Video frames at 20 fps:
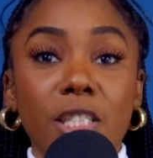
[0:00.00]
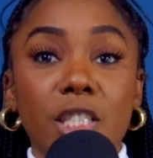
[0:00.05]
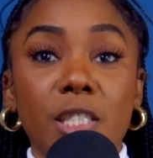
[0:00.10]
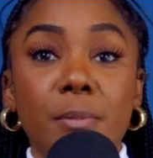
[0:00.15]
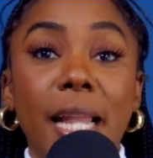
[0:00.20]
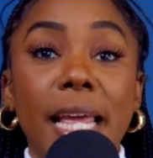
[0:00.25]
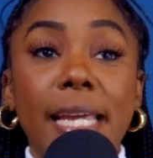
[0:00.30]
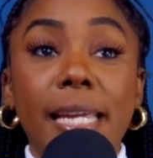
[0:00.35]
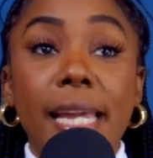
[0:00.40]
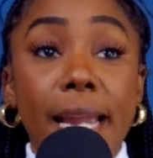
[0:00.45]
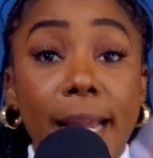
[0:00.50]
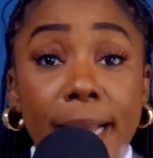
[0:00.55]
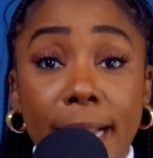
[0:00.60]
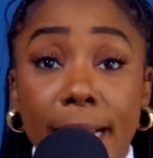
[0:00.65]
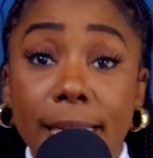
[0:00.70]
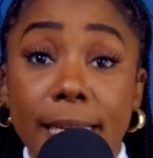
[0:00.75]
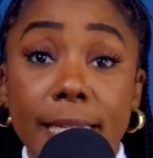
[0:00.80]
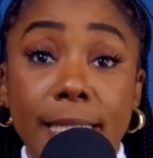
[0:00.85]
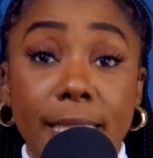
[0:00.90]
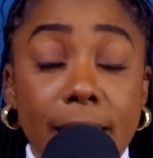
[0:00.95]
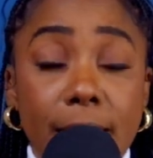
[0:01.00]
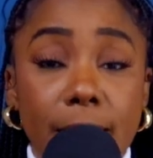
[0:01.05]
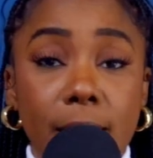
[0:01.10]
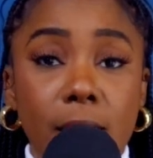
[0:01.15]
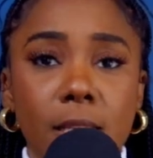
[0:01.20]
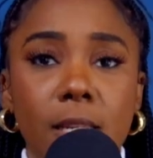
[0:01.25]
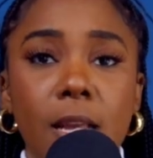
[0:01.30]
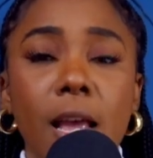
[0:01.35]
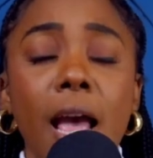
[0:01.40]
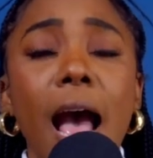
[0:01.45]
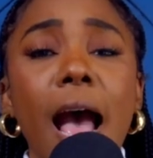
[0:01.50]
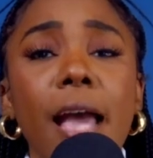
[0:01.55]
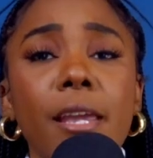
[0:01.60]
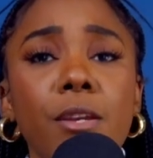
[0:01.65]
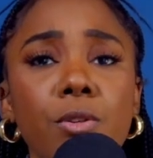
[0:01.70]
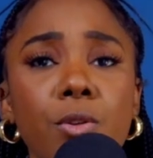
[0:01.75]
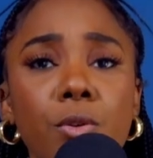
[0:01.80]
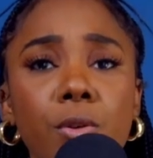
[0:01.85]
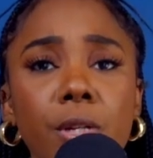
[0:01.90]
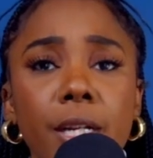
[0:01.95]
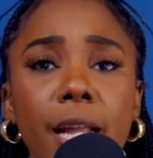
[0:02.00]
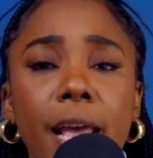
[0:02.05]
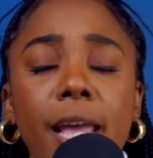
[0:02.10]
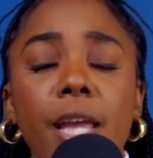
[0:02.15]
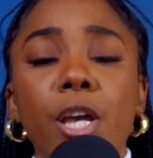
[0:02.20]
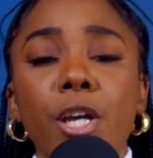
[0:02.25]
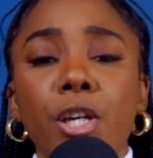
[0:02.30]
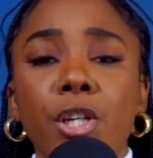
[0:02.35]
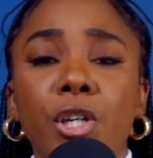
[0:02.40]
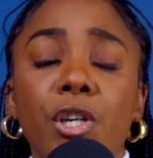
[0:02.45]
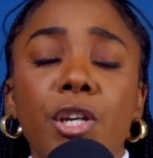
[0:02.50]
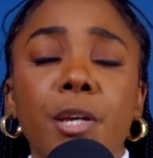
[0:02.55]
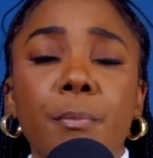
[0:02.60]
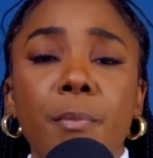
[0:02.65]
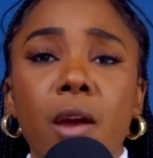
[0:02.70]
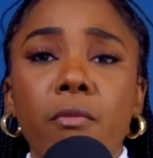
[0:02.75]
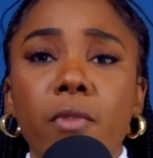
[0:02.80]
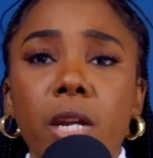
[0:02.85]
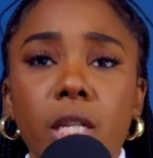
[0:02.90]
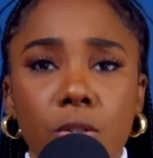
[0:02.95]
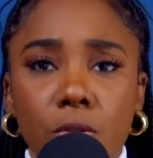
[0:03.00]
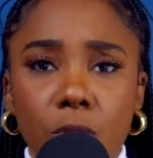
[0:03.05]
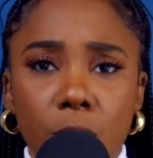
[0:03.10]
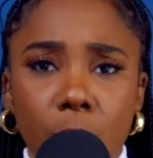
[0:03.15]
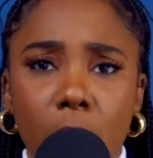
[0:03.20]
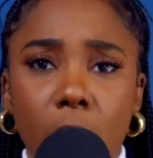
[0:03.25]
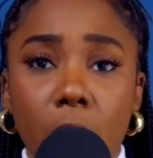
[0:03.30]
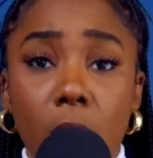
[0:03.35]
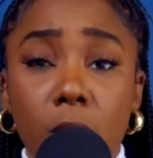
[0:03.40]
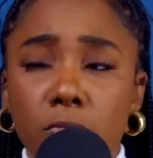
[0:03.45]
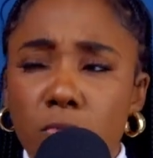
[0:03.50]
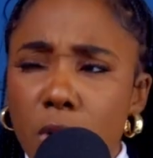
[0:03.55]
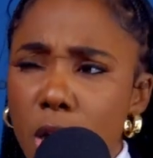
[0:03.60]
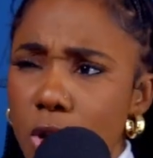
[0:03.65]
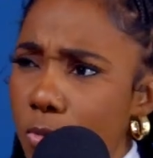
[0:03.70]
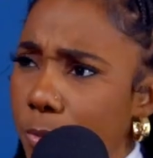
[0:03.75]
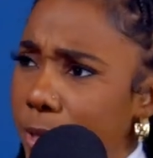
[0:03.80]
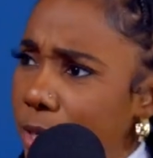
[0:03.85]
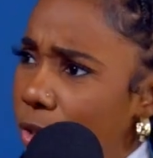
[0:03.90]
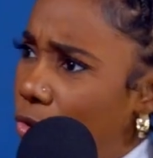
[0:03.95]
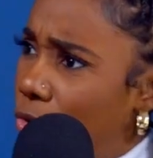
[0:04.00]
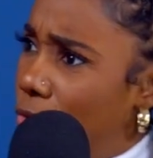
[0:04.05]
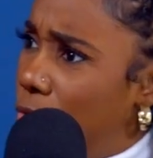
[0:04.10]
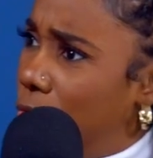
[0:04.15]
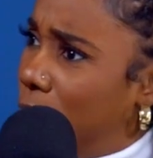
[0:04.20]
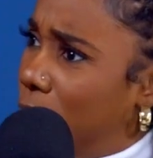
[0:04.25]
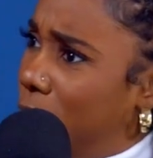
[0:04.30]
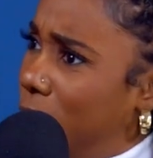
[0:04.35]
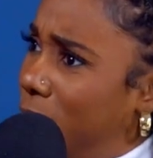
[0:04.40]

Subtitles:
Y'all just be like, yeah, and I need this. How you doing today? Good, my rent due tomorrow. Well, bitch.